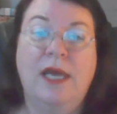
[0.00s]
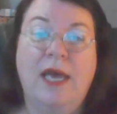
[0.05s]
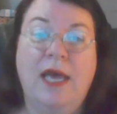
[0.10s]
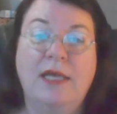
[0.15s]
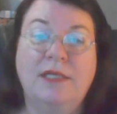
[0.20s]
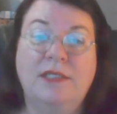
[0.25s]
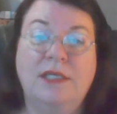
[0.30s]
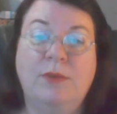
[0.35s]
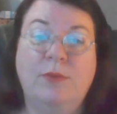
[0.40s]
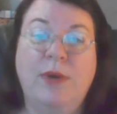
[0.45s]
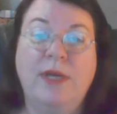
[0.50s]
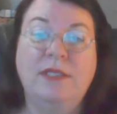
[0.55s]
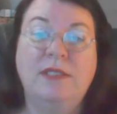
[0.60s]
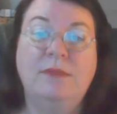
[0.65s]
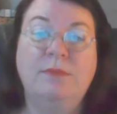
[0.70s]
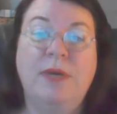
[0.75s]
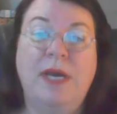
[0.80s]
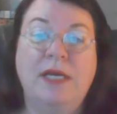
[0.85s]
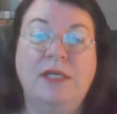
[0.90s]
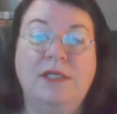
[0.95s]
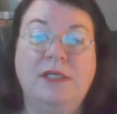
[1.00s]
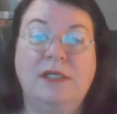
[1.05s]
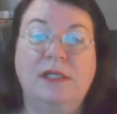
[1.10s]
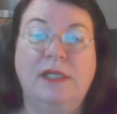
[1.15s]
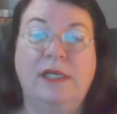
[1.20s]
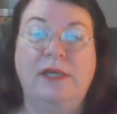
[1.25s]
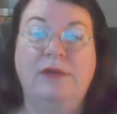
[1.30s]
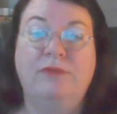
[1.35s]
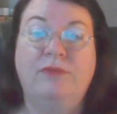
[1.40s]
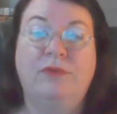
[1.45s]
As he waits
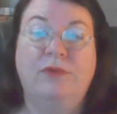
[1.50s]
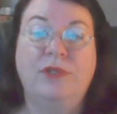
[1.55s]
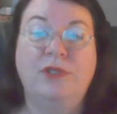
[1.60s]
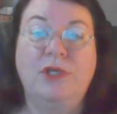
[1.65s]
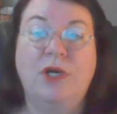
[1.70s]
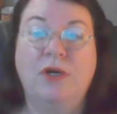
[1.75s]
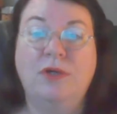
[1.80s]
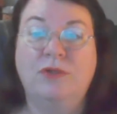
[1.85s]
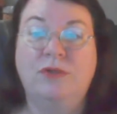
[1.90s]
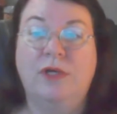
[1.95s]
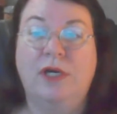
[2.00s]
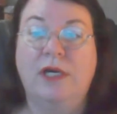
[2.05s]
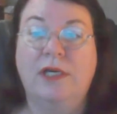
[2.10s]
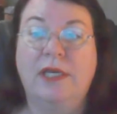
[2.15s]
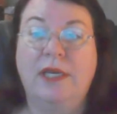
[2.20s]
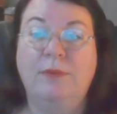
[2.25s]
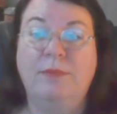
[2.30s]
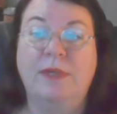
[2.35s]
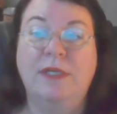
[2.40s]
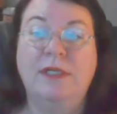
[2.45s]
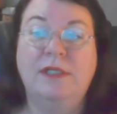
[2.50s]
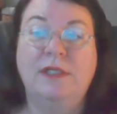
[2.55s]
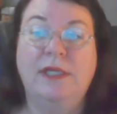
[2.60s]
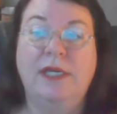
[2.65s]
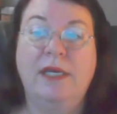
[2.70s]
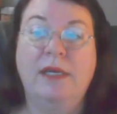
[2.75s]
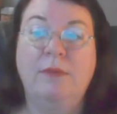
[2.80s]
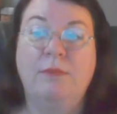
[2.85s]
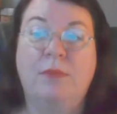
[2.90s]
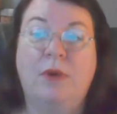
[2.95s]
impatiently for the tow truck, he
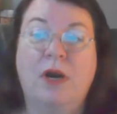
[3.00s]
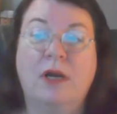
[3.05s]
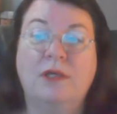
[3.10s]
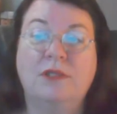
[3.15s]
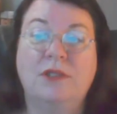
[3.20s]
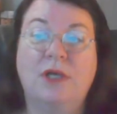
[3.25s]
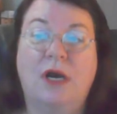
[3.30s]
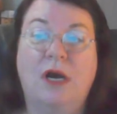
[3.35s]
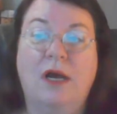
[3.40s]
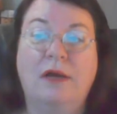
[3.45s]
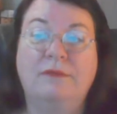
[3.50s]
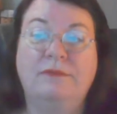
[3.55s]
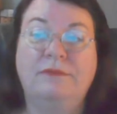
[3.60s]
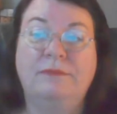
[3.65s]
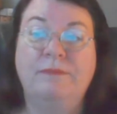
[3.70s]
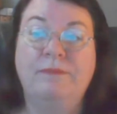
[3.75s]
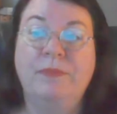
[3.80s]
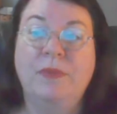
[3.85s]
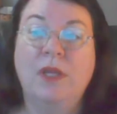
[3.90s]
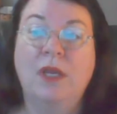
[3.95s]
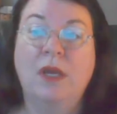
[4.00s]
mentally marks off